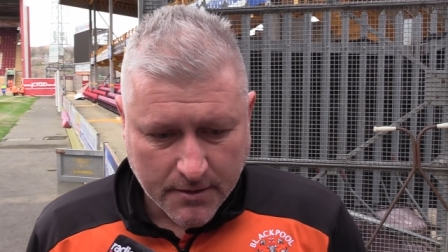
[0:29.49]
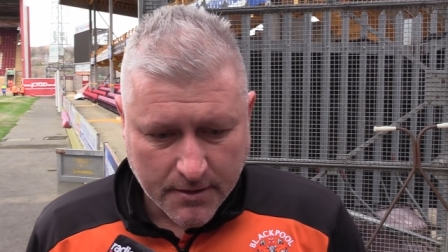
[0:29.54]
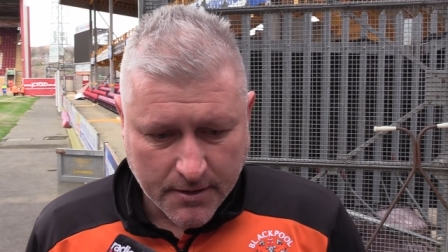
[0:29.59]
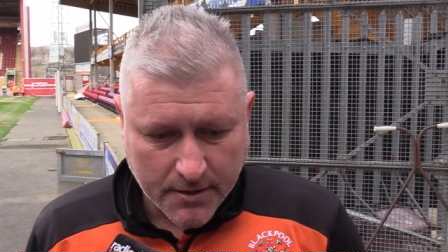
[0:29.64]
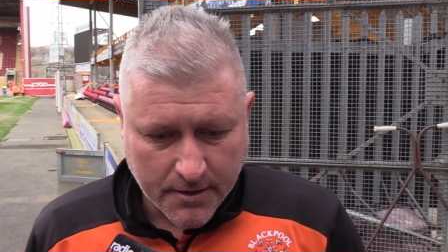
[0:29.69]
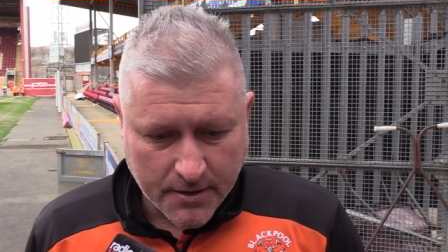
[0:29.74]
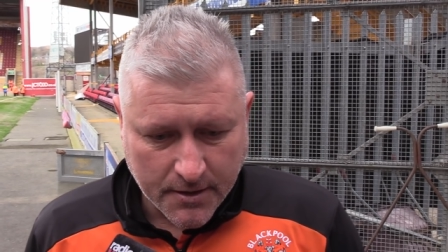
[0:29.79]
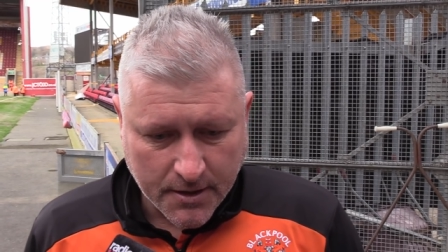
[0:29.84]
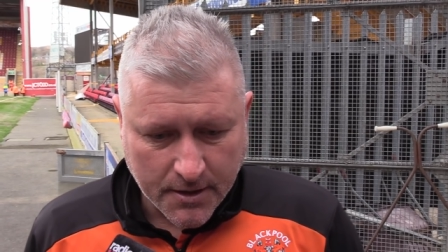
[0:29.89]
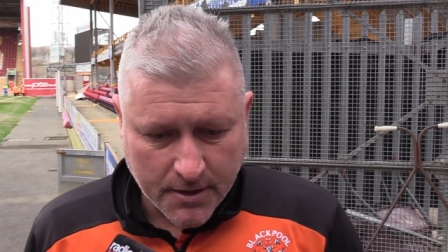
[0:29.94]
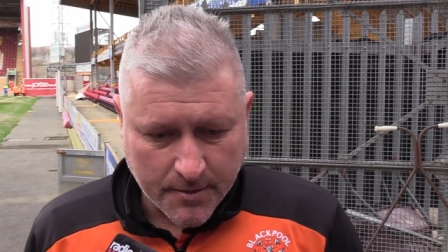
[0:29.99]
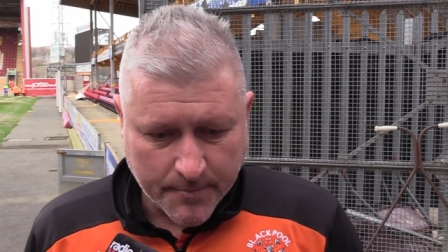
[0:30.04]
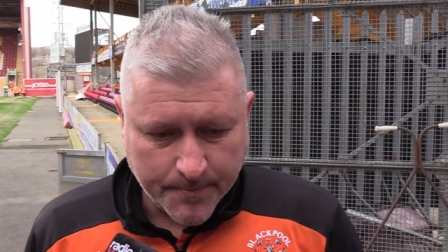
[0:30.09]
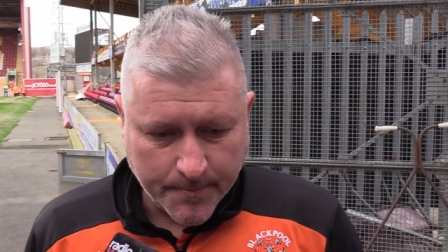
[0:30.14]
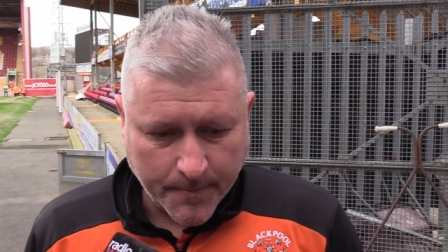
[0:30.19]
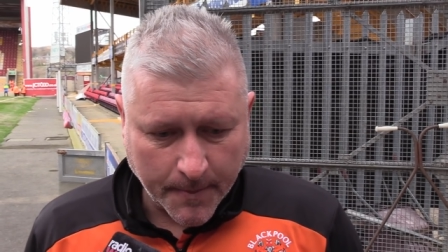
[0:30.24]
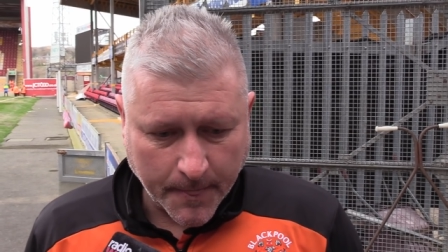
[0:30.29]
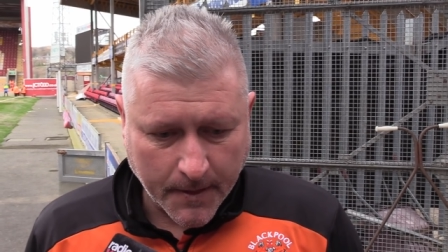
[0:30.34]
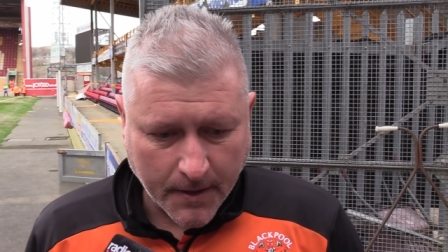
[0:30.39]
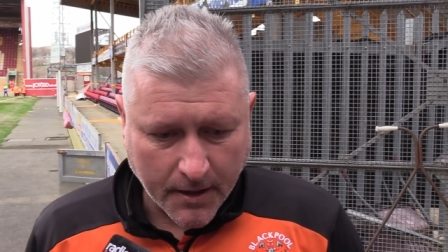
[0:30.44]
Um,
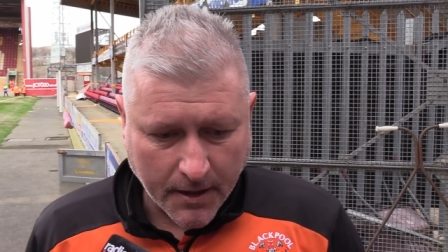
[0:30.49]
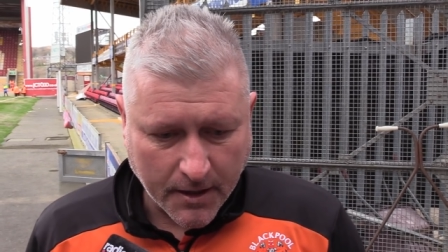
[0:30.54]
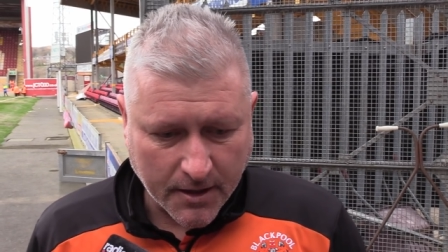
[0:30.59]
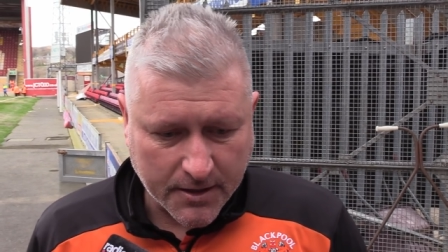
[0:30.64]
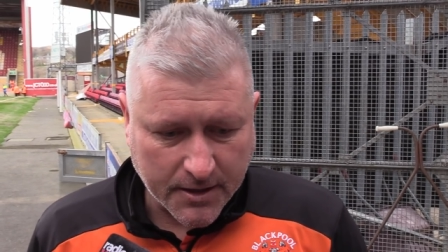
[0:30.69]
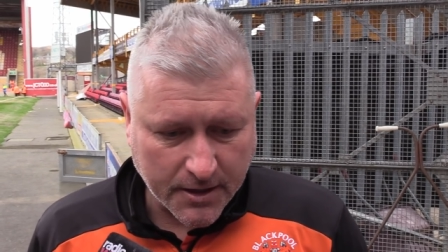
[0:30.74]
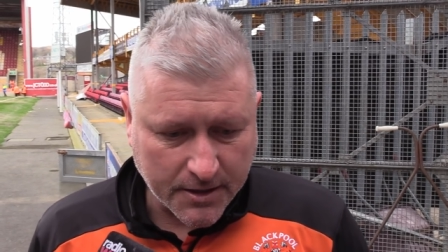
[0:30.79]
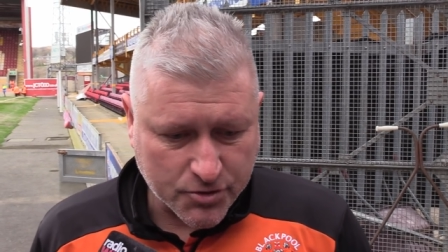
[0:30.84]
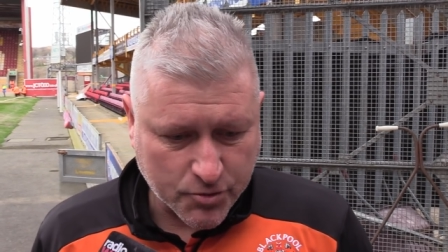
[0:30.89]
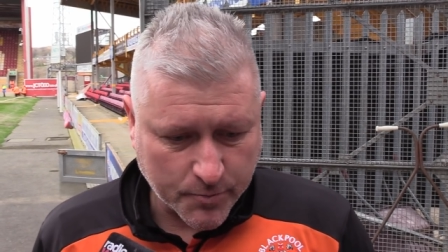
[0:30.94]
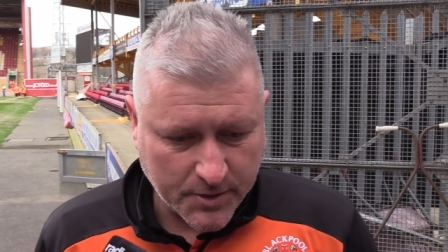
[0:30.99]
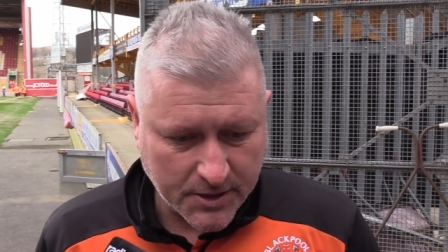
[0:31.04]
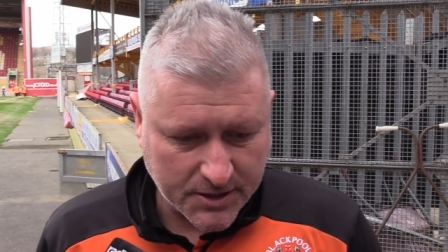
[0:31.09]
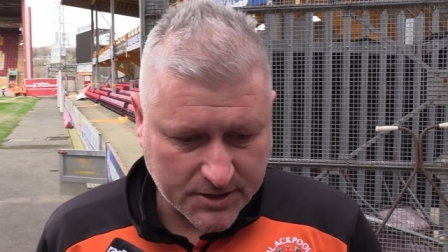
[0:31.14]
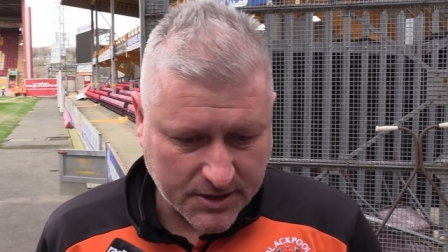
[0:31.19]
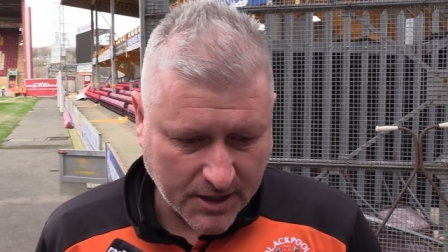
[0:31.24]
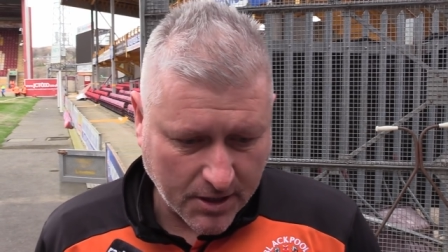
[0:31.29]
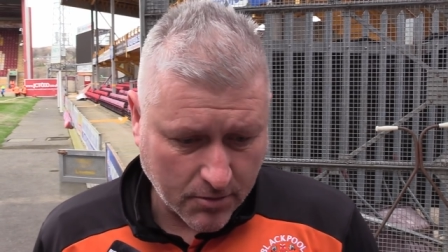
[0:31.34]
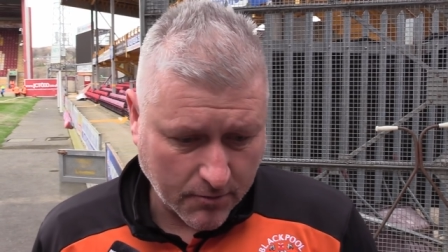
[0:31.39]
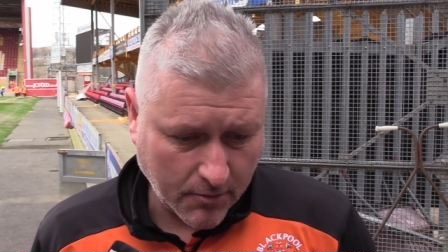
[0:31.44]
and I think some of
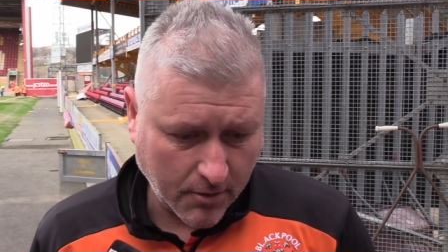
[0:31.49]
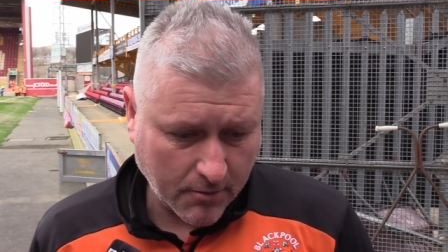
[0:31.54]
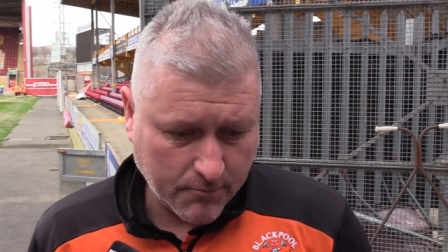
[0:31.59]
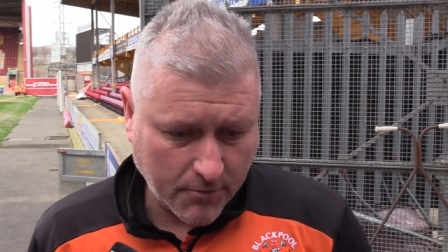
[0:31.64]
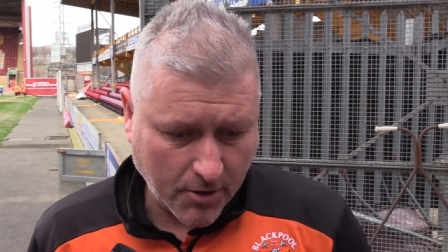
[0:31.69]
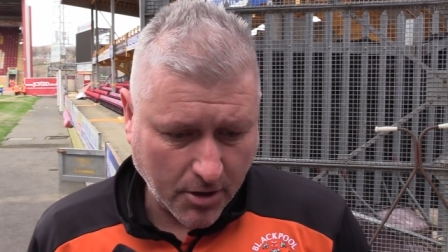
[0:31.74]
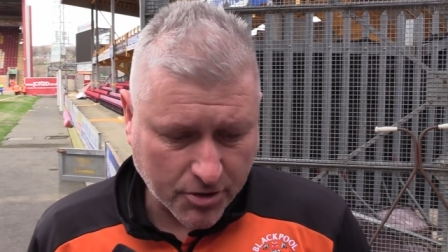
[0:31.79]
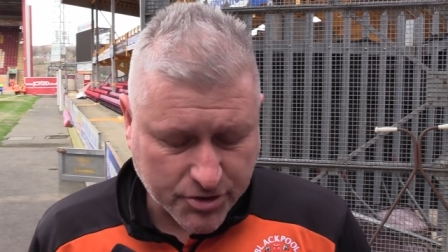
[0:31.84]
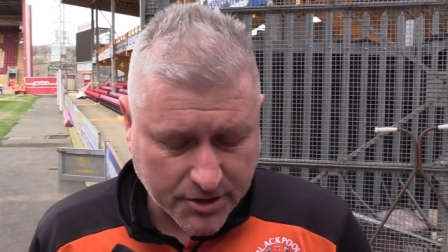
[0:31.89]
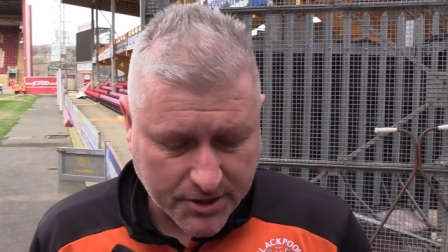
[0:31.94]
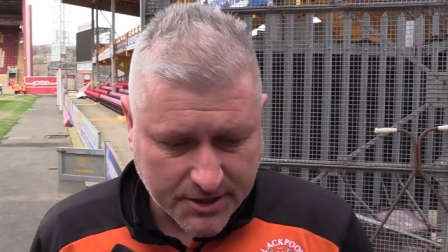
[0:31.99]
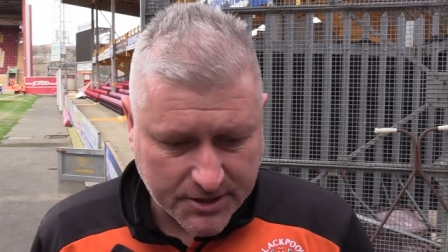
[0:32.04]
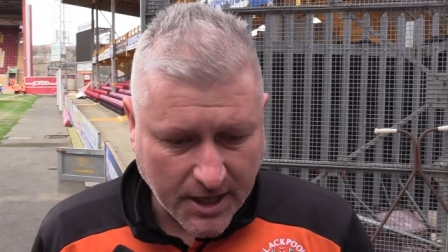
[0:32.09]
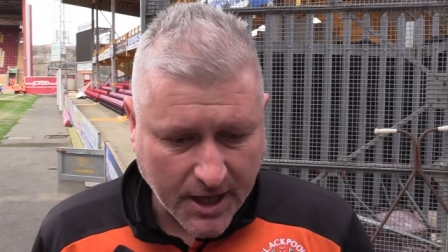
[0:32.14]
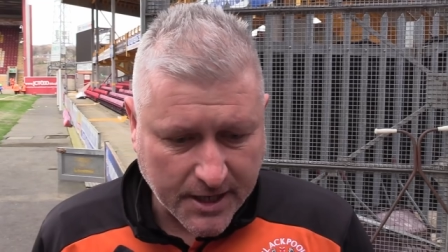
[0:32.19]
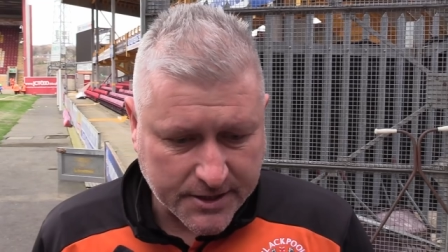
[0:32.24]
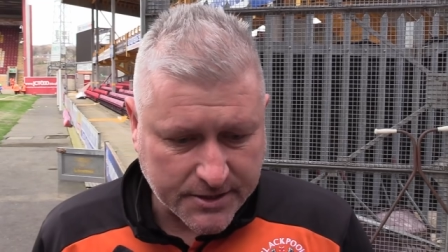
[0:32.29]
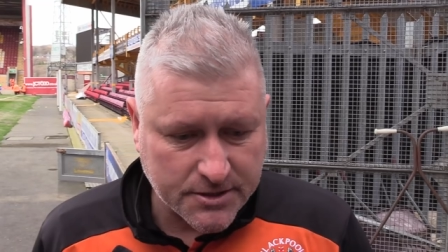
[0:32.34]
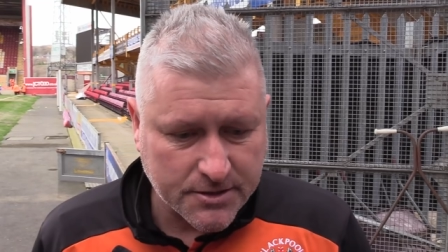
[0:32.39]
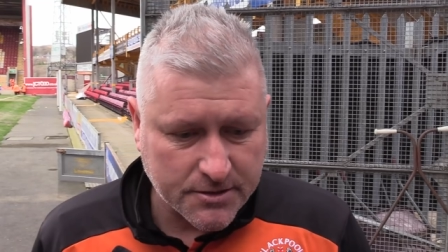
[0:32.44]
these lots of these
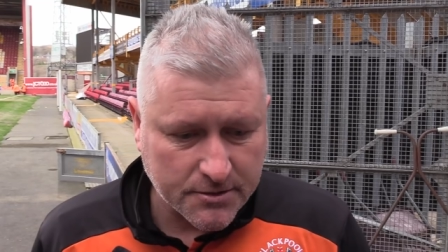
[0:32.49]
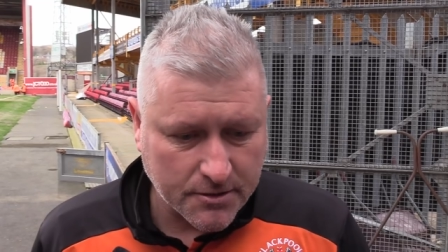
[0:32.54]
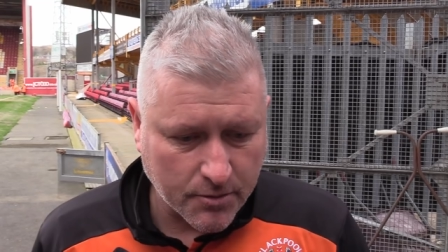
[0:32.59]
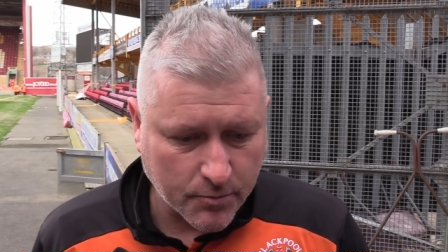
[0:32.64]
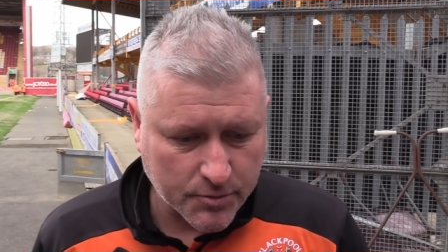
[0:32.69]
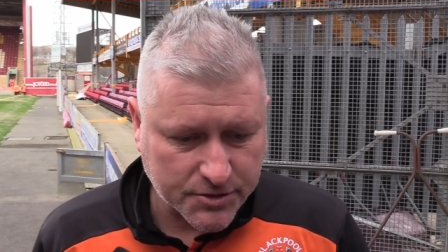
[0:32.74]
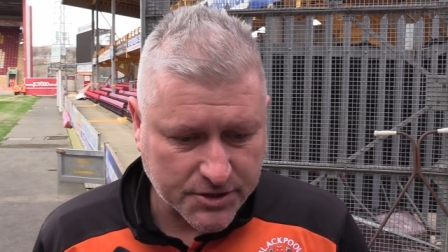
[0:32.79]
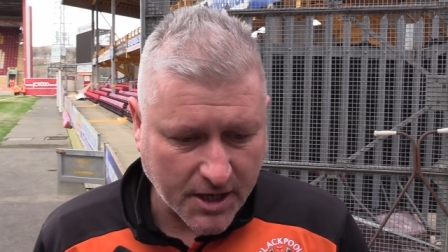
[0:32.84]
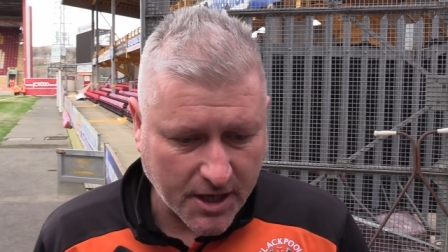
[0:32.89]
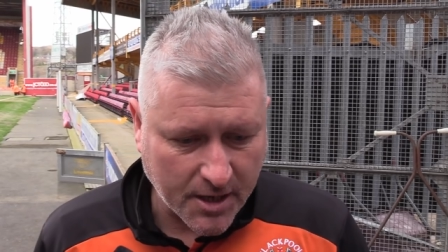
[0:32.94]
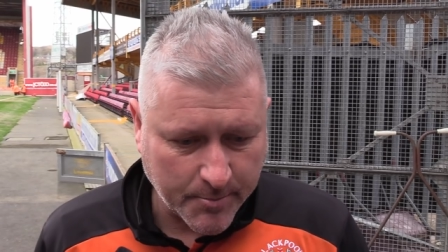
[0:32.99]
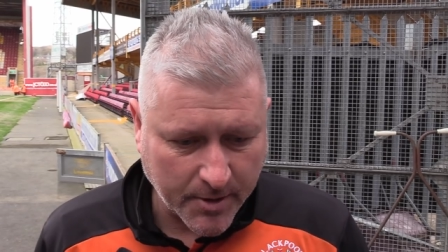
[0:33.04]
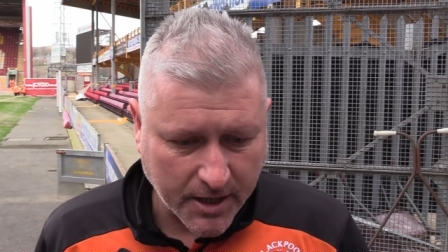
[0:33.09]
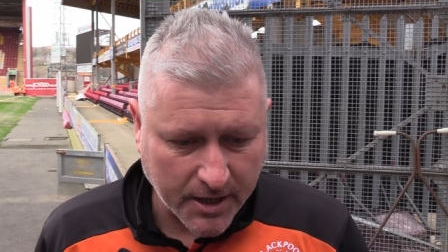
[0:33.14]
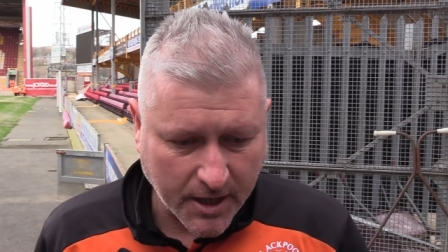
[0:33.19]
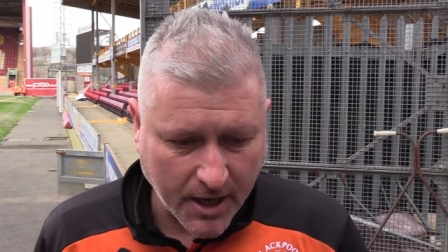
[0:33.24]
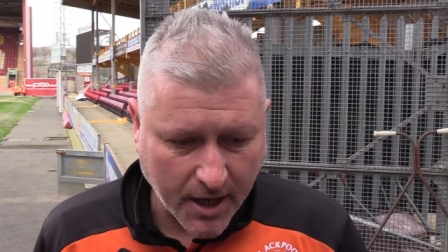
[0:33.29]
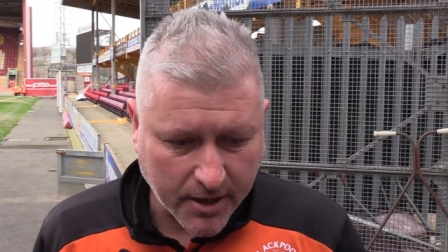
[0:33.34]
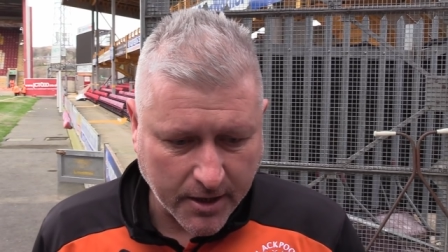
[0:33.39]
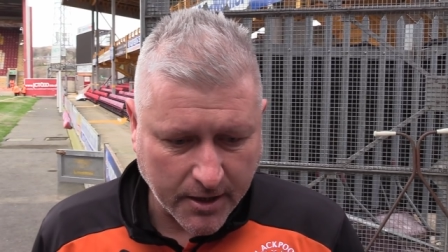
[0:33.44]
lads that were signed
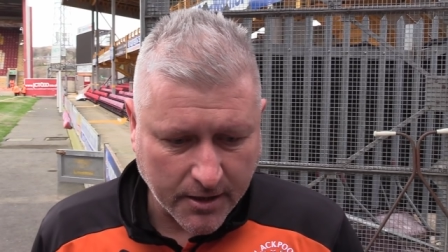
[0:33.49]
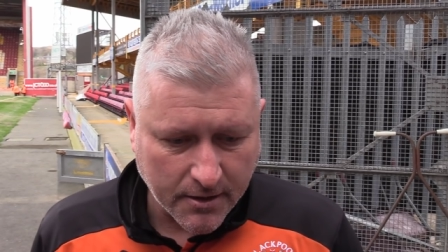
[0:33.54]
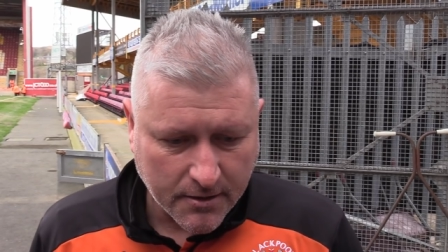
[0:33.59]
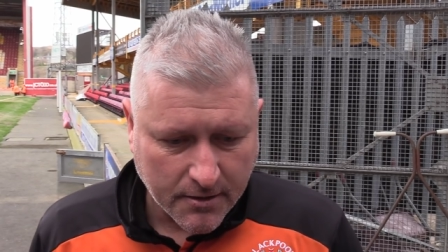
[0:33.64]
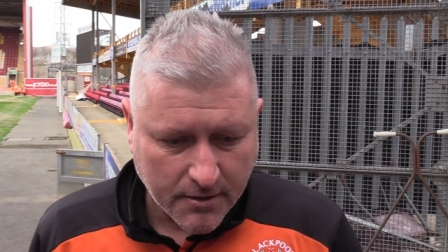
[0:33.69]
by Gary,